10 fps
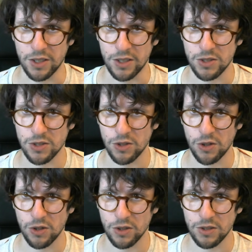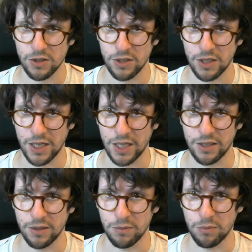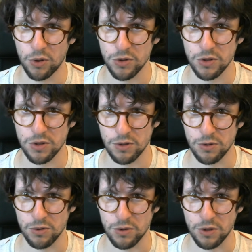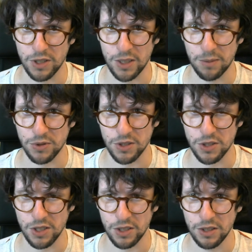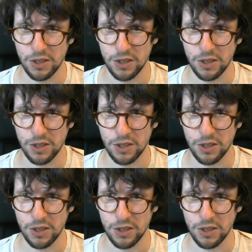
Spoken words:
start head pos, so start head position.